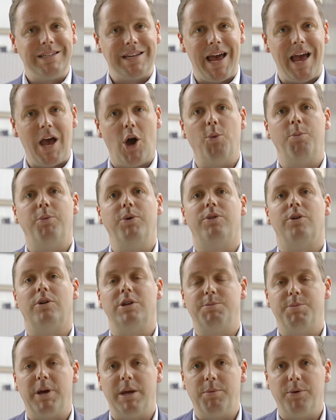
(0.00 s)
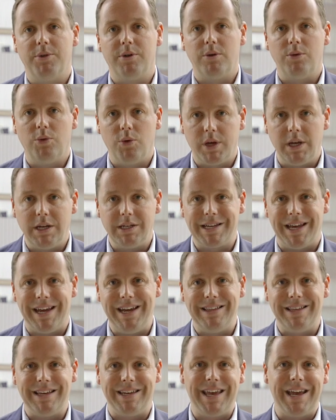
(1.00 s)
to help with those people that are looking to
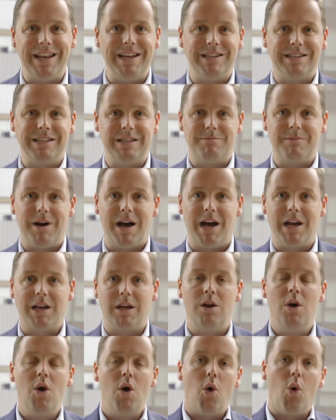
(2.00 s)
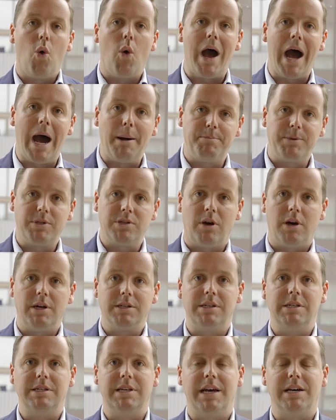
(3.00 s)
either get into the market or
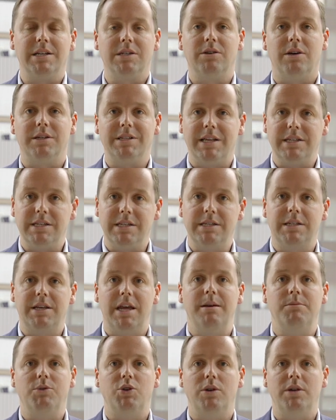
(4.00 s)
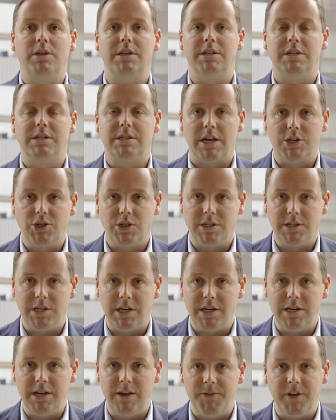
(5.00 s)
upsize and downsize. That stamp duty is such a
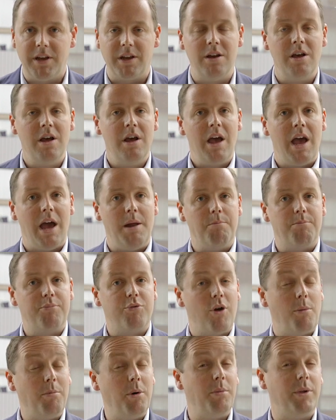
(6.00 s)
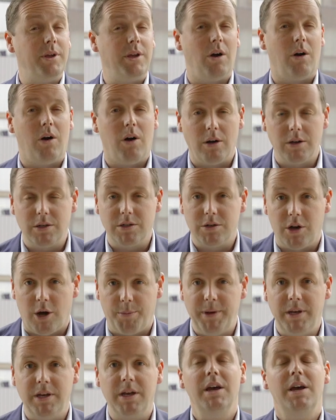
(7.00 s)
significant and probably hot
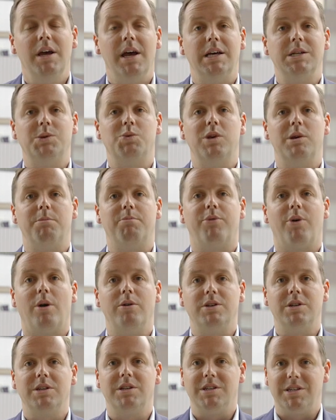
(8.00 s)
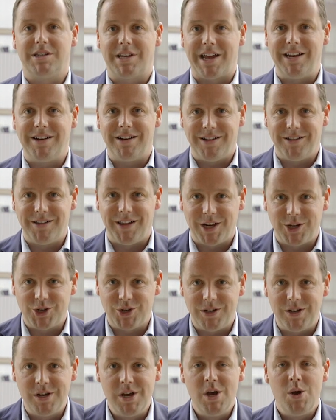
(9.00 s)
topic as we approach the state
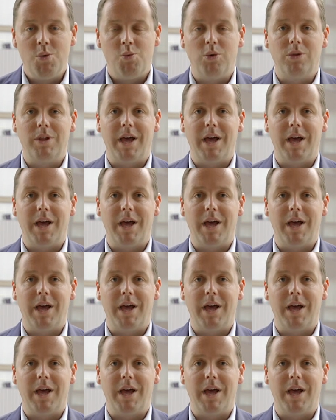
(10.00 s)
election. Well,